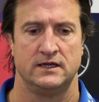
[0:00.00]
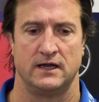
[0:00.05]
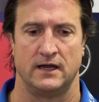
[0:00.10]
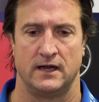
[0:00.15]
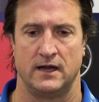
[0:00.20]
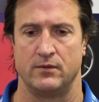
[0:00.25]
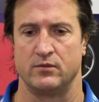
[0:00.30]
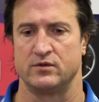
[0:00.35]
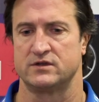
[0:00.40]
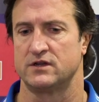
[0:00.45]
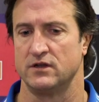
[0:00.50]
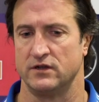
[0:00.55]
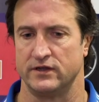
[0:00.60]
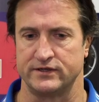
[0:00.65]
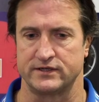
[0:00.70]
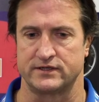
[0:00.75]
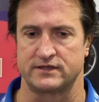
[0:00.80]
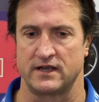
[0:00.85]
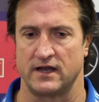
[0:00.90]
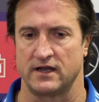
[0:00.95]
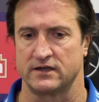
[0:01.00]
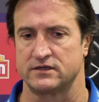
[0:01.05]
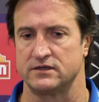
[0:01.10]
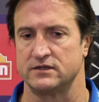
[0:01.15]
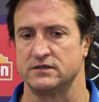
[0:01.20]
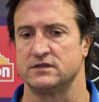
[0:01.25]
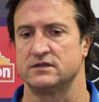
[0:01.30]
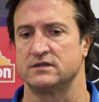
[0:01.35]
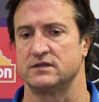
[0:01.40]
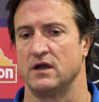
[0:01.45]
um, we're still in
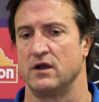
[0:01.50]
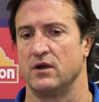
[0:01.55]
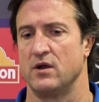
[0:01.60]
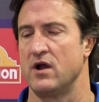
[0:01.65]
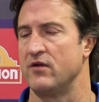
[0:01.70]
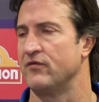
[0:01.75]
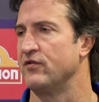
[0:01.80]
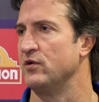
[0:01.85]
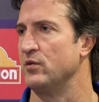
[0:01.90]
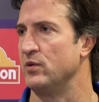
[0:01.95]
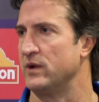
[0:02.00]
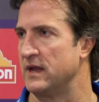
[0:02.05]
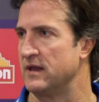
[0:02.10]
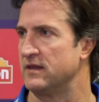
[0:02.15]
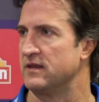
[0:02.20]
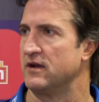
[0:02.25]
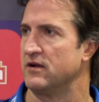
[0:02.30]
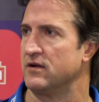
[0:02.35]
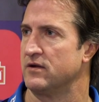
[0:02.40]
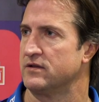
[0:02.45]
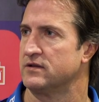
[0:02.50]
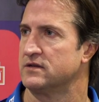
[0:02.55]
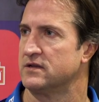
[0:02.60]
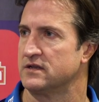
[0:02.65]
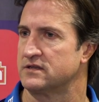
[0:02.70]
discussions, so hopefully we get there at,